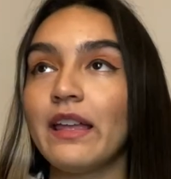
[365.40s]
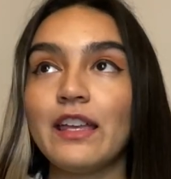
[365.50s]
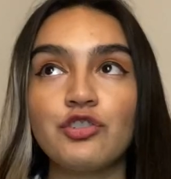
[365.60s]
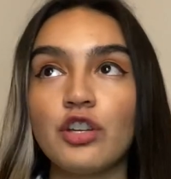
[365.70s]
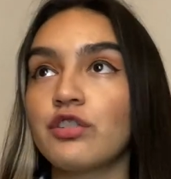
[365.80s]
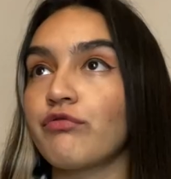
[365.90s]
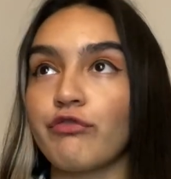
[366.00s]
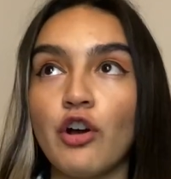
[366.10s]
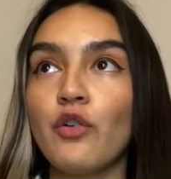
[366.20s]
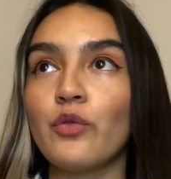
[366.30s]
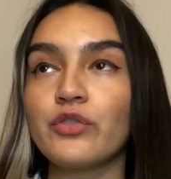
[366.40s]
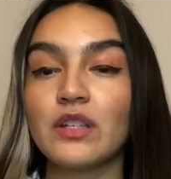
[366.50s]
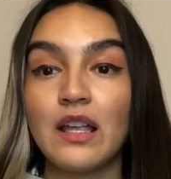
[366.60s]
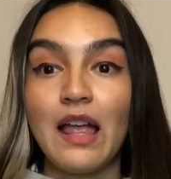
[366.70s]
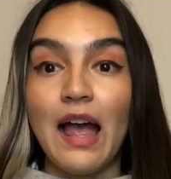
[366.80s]
it just froze.
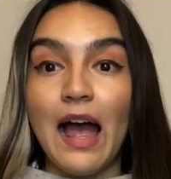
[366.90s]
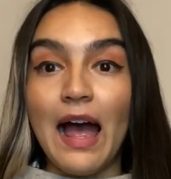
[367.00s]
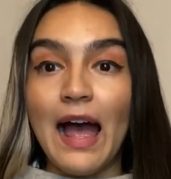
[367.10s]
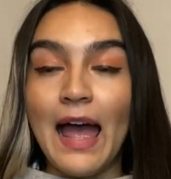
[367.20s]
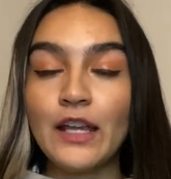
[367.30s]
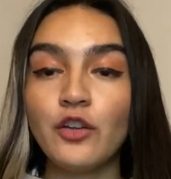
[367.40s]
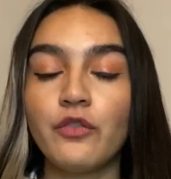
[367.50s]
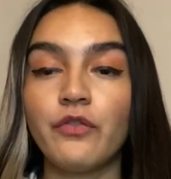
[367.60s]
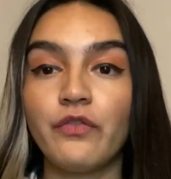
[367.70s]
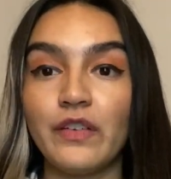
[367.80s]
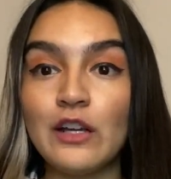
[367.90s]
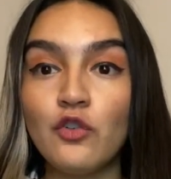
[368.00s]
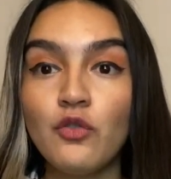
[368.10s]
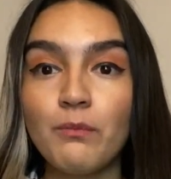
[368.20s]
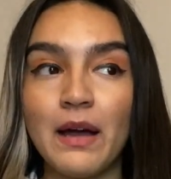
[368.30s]
I could
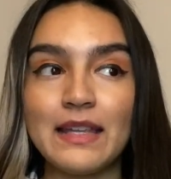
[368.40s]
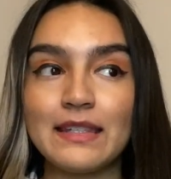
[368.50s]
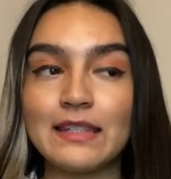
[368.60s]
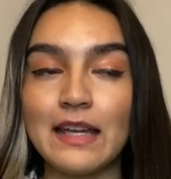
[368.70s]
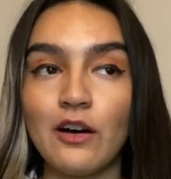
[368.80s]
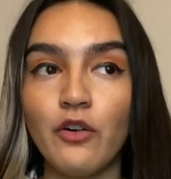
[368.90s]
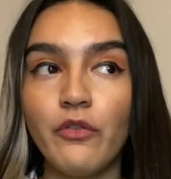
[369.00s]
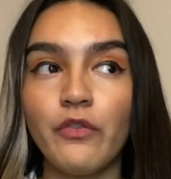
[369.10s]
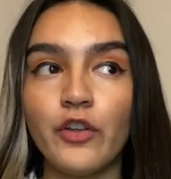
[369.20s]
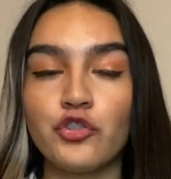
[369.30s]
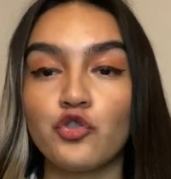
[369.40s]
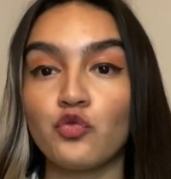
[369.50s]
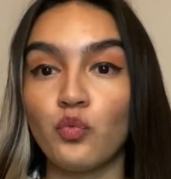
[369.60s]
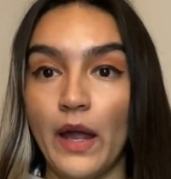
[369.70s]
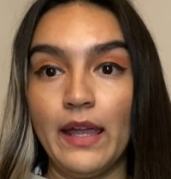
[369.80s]
feel myself
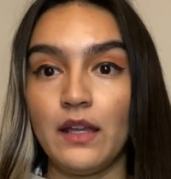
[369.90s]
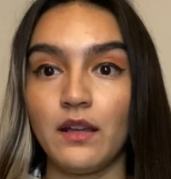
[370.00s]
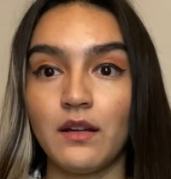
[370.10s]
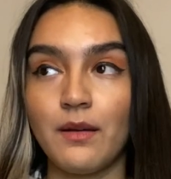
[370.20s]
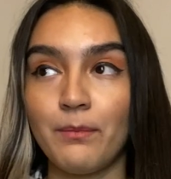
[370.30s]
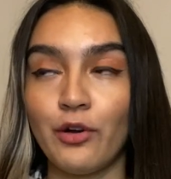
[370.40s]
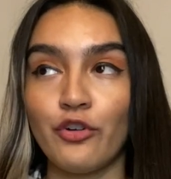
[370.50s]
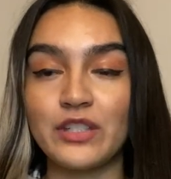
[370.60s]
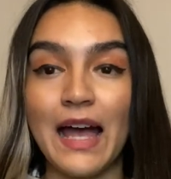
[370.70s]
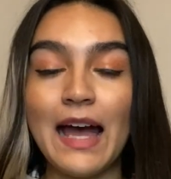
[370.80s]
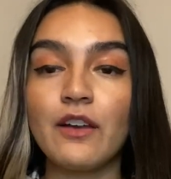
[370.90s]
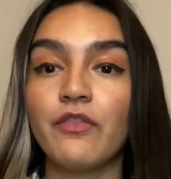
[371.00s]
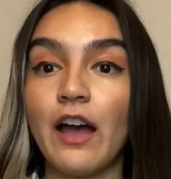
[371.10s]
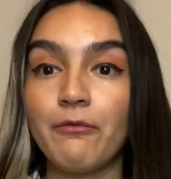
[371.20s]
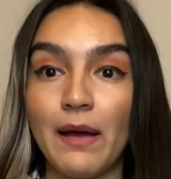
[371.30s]
sweating because I had
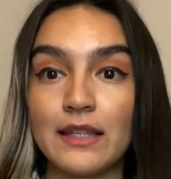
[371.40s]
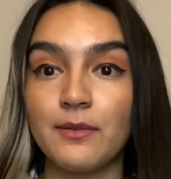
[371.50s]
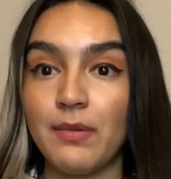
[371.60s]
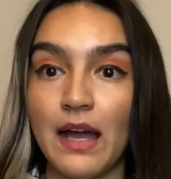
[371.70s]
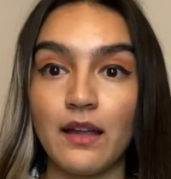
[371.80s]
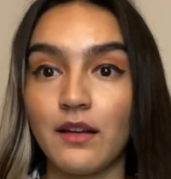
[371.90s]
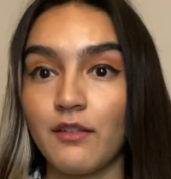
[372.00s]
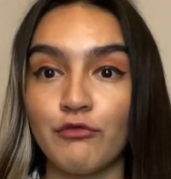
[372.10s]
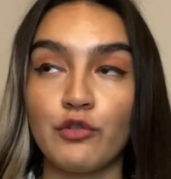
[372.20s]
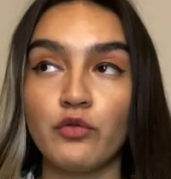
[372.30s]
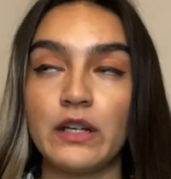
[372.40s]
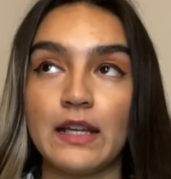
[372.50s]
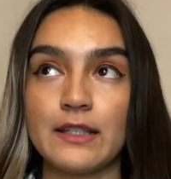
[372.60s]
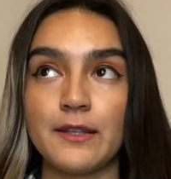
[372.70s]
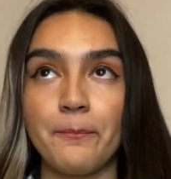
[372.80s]
five back to back
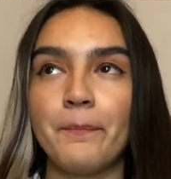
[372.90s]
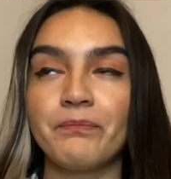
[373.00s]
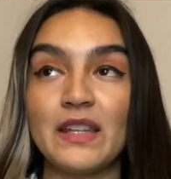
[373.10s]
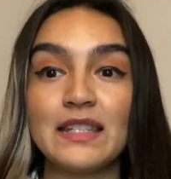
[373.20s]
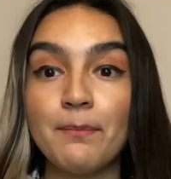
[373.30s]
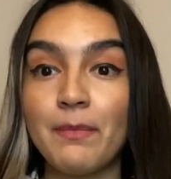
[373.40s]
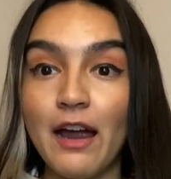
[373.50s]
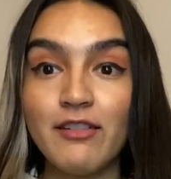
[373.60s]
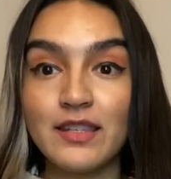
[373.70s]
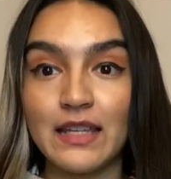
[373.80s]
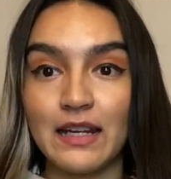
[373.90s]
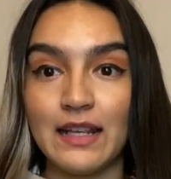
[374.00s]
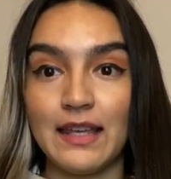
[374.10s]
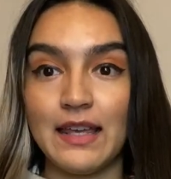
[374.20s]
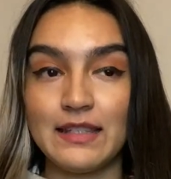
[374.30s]
recordings. It's embarrassing.
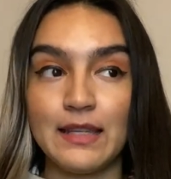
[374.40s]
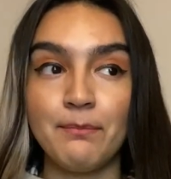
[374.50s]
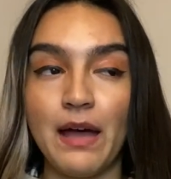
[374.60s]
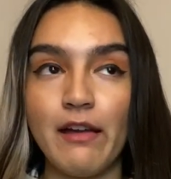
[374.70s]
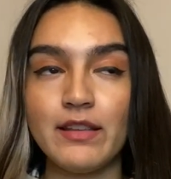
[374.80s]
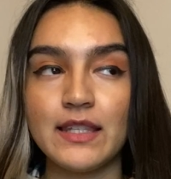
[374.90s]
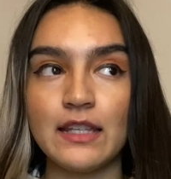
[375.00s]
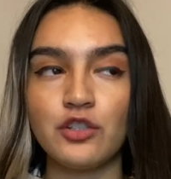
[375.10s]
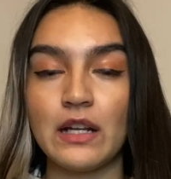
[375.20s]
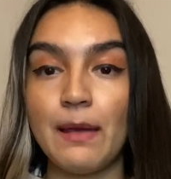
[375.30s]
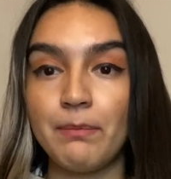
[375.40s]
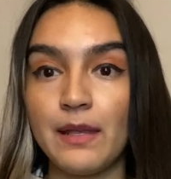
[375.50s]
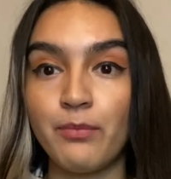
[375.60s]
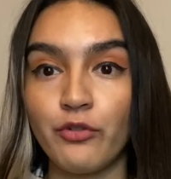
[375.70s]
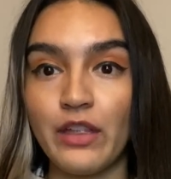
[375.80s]
Like it's embarrassing to let
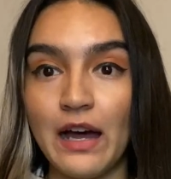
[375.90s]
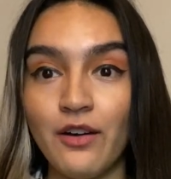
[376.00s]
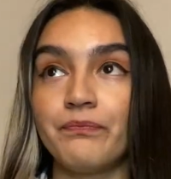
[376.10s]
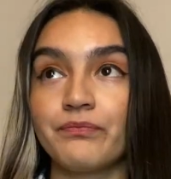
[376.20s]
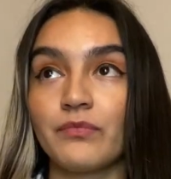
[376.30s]
people down